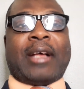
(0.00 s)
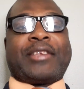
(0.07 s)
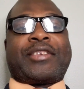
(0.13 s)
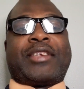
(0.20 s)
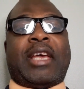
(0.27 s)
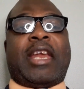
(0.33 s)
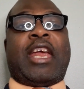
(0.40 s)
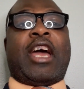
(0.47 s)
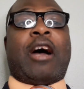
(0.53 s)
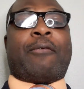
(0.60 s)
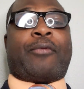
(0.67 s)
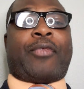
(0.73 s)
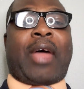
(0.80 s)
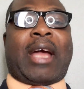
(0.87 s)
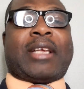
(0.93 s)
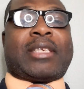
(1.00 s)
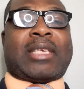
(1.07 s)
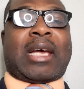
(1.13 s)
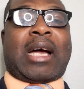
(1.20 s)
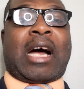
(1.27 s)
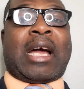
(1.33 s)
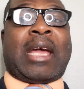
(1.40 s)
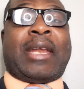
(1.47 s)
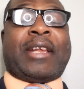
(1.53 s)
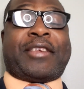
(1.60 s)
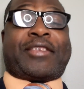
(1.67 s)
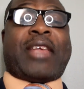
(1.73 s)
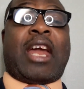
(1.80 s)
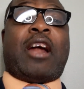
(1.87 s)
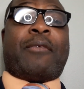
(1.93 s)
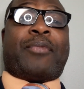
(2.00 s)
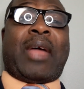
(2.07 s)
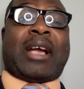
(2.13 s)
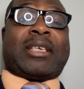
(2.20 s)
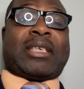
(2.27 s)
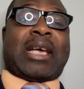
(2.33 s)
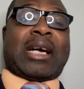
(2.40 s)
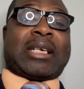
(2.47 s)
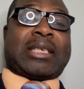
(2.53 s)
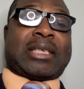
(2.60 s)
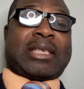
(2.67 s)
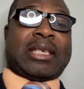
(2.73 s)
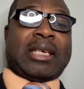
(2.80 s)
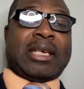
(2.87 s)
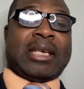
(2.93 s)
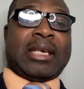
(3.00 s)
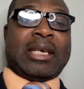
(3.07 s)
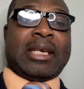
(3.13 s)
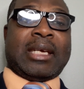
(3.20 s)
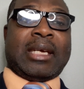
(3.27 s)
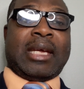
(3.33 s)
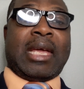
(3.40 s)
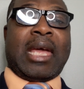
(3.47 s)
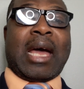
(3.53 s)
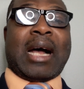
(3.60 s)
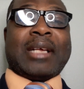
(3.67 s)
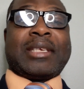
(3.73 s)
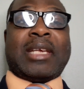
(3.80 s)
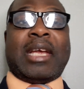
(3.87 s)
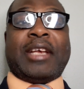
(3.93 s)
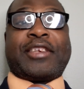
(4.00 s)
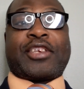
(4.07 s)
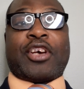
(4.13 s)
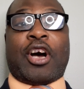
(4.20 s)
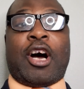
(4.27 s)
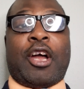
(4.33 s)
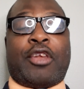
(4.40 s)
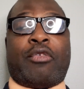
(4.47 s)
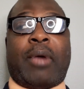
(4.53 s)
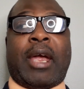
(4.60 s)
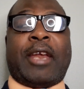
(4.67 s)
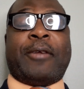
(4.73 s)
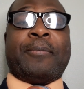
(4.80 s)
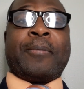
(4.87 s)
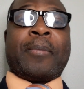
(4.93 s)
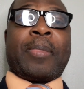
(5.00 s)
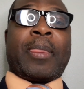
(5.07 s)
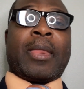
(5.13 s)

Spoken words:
city of Texas, in the state of Texas, he's ordering